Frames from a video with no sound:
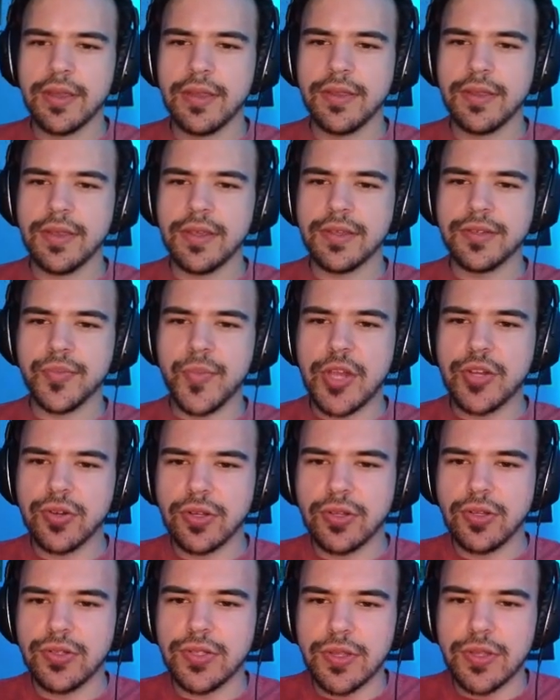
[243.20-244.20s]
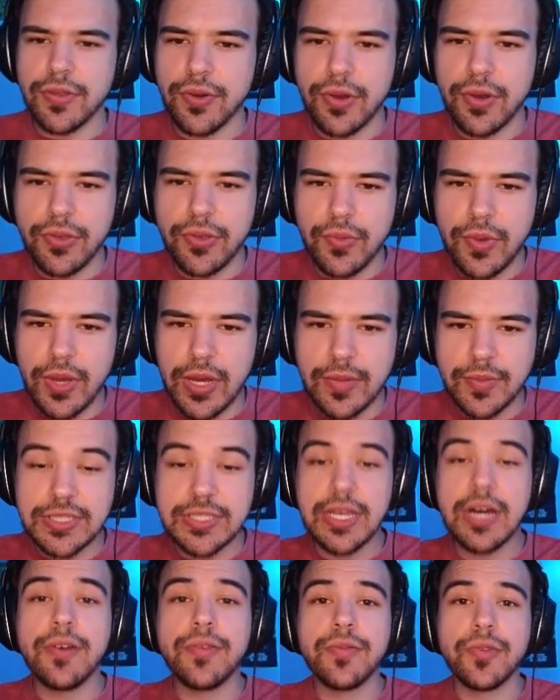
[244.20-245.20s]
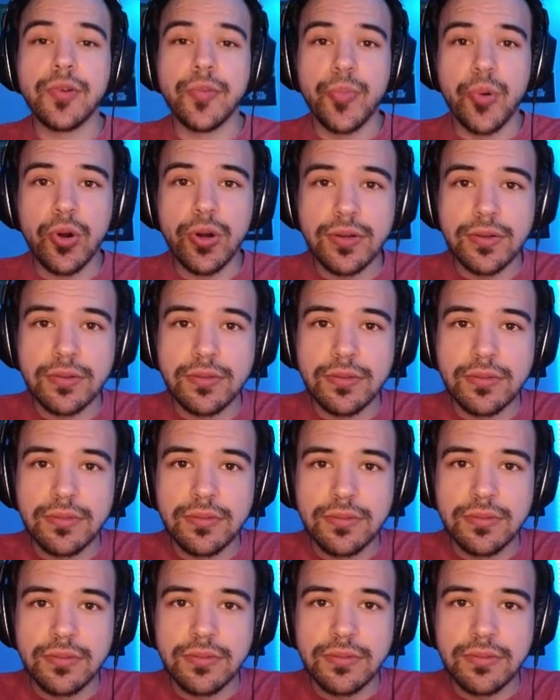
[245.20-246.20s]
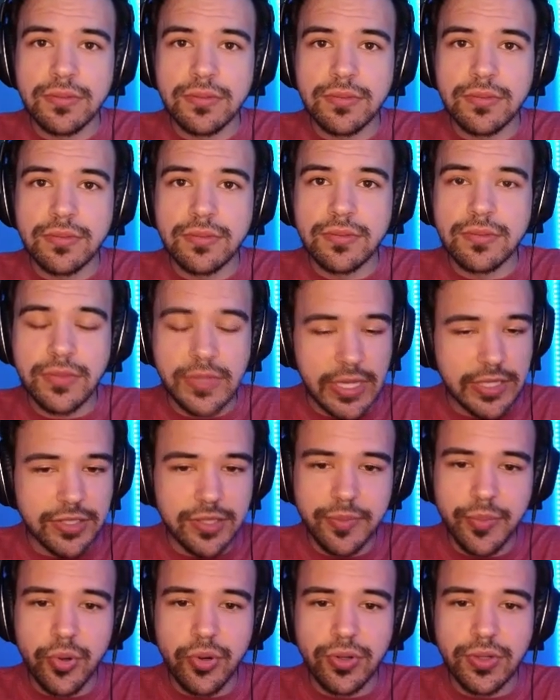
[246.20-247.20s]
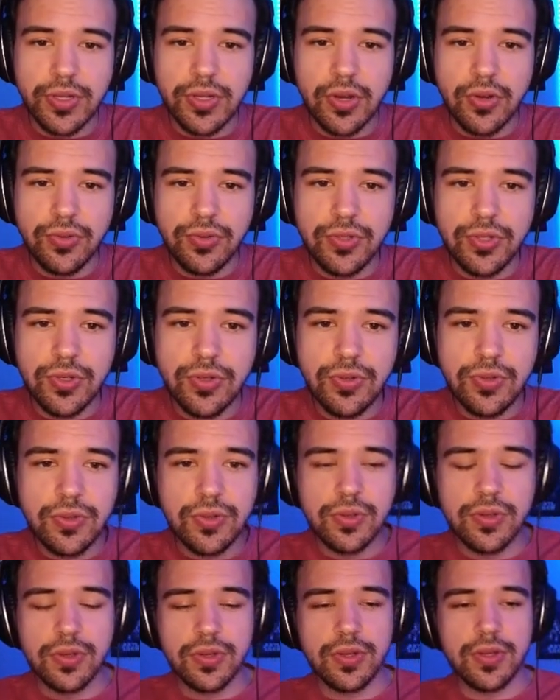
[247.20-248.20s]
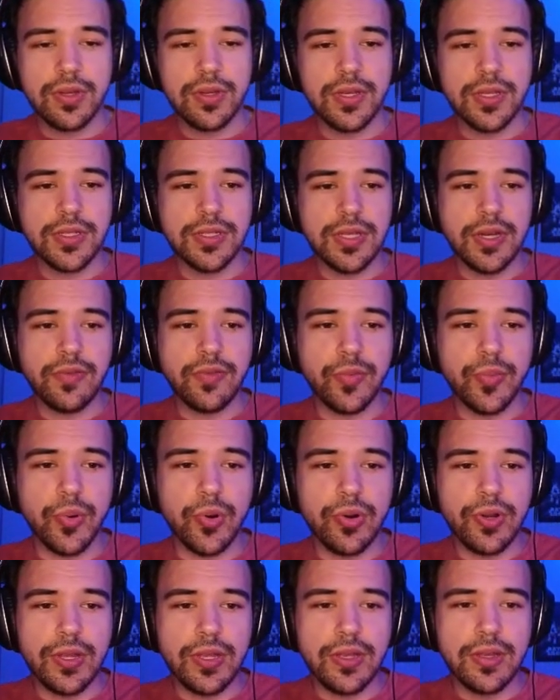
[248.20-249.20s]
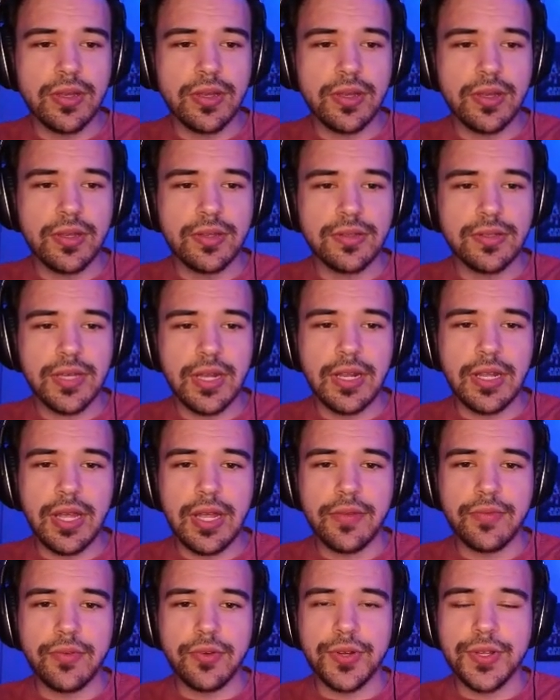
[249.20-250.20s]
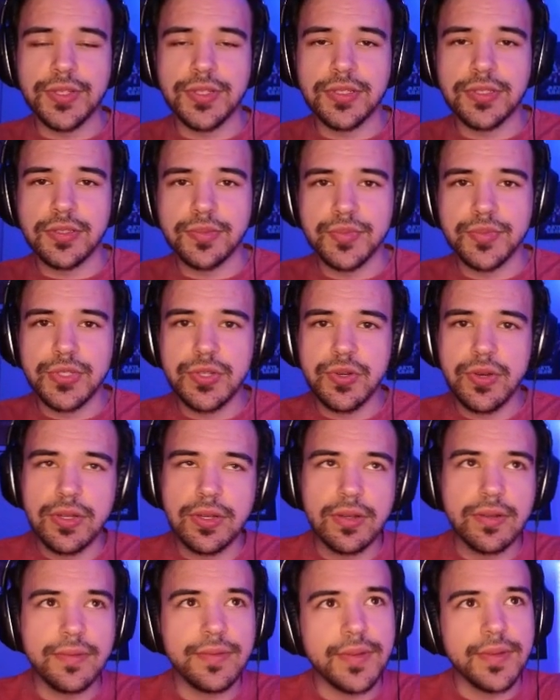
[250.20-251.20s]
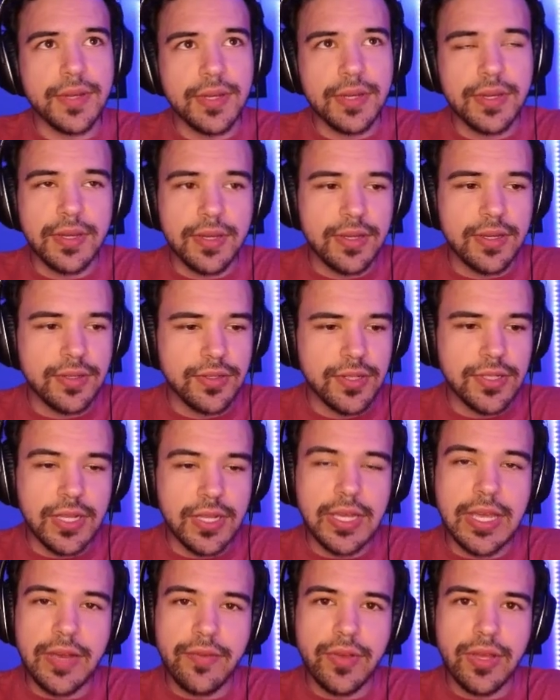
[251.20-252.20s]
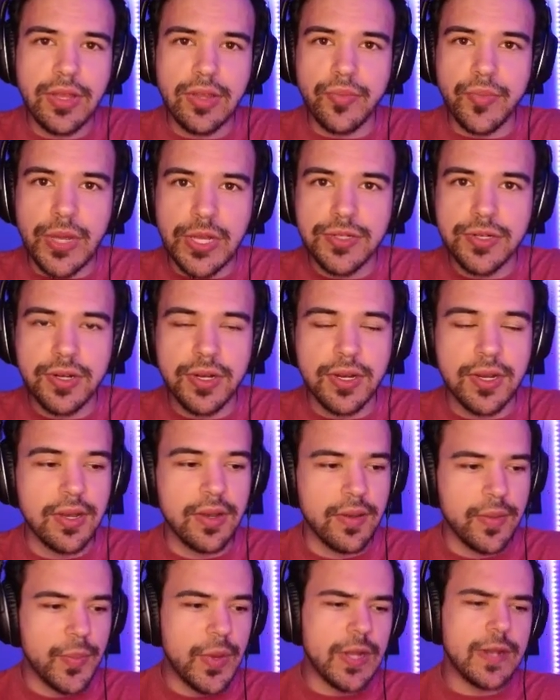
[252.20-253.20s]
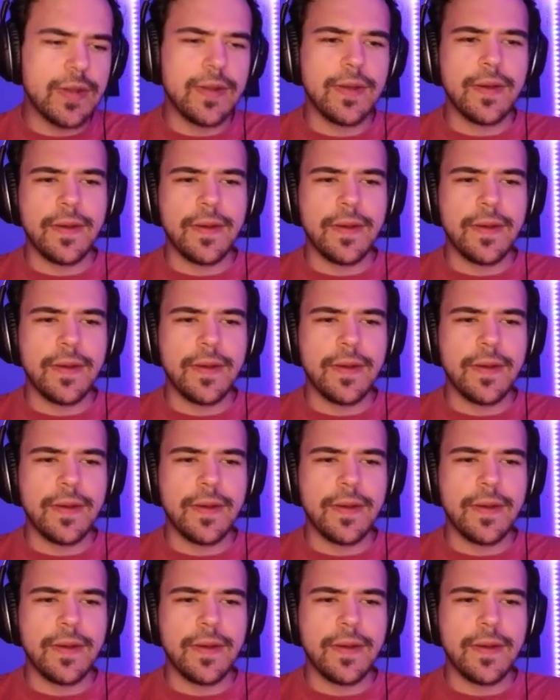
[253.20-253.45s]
this measure includes a 33-item self-report. That's important to note, too. Self-reporting, it's got a lot of criticisms to it, just like every other measure, but